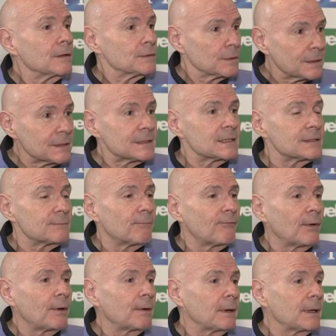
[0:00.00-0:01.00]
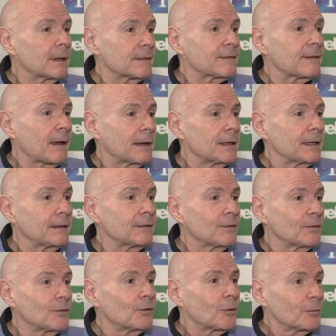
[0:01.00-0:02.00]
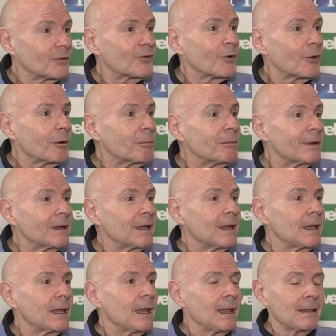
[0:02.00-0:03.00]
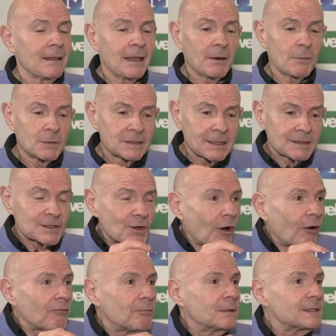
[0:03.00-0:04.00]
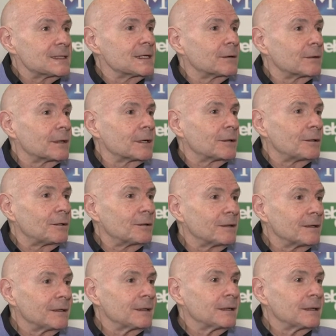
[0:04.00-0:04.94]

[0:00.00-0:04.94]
So, this is very mm-hmm. exciting yeah. to observe that it was a soft material,